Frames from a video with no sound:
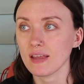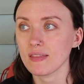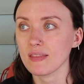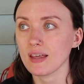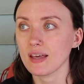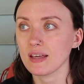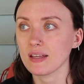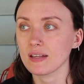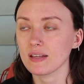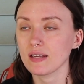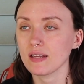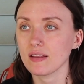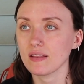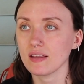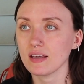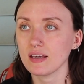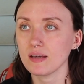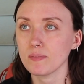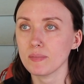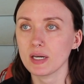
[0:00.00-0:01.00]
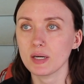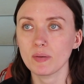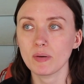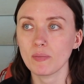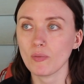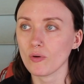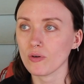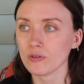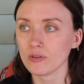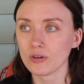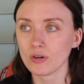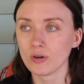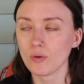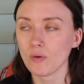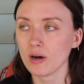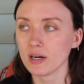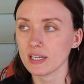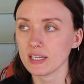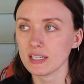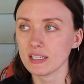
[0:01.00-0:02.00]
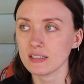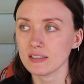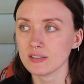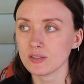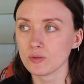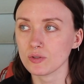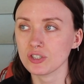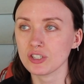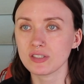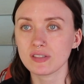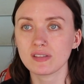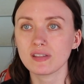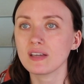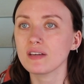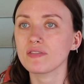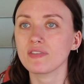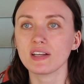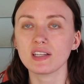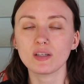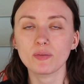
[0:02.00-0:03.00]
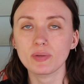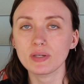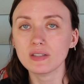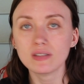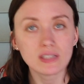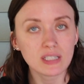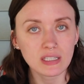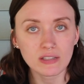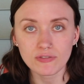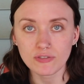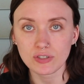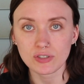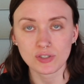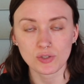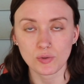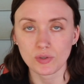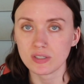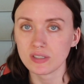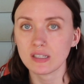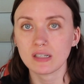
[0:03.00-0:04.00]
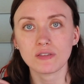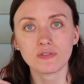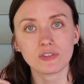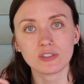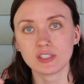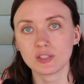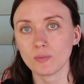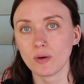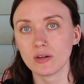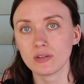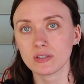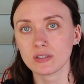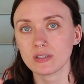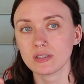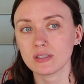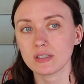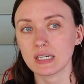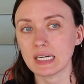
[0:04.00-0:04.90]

then the minimum order quantities or just the availability for sourcing for smaller